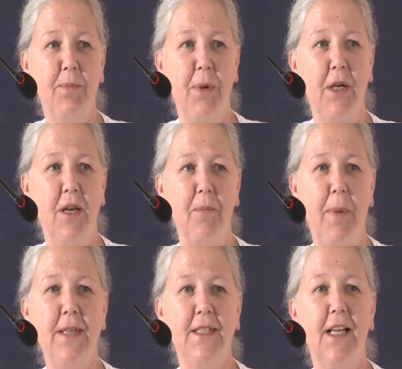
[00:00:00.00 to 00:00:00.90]
but
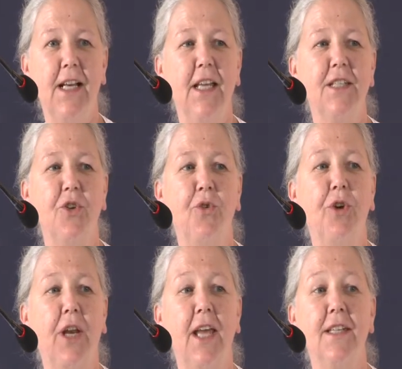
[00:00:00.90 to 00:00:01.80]
basically it's an
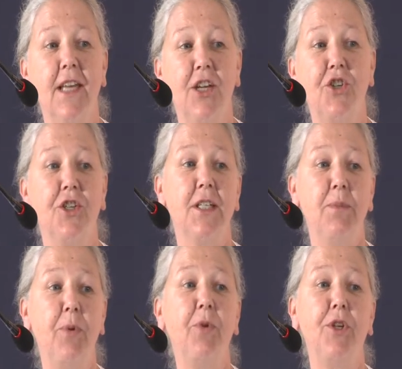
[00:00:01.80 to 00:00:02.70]
organization, a
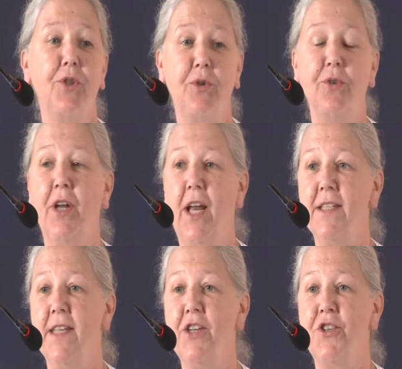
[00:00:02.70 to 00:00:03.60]
spiritual
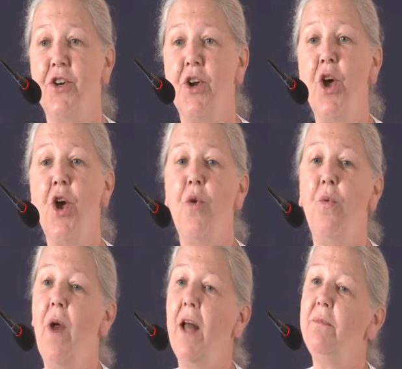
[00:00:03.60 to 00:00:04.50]
organization
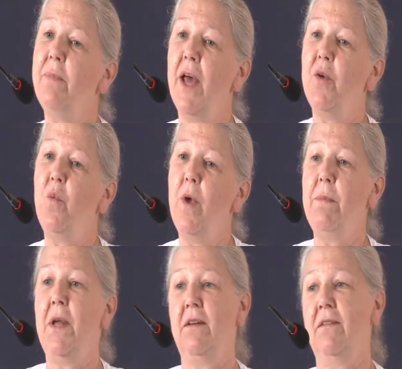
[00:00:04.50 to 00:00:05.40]
run by women.